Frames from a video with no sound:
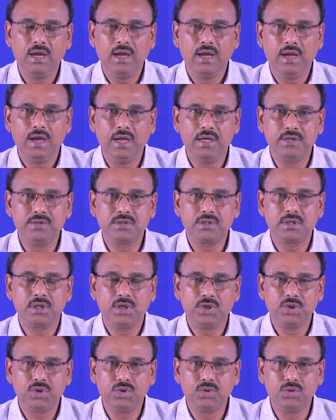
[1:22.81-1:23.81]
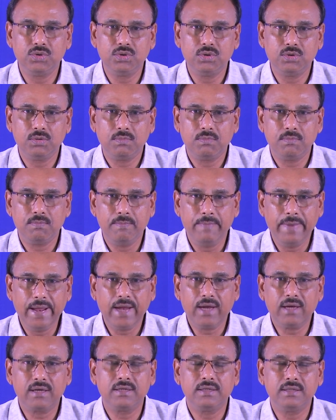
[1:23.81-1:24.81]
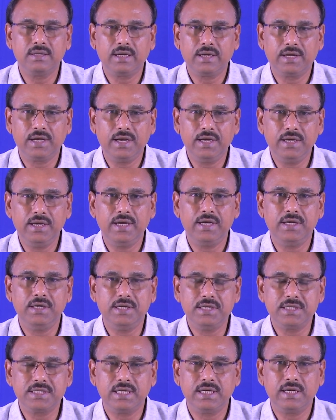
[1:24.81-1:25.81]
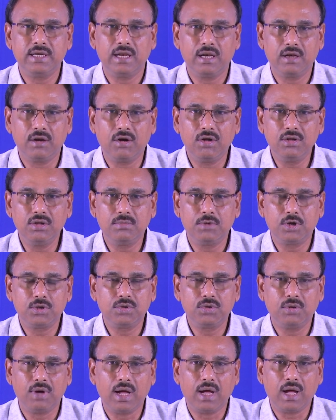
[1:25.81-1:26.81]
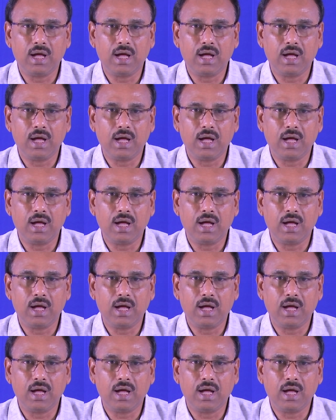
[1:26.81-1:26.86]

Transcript: is to make the gradient descent algorithm or to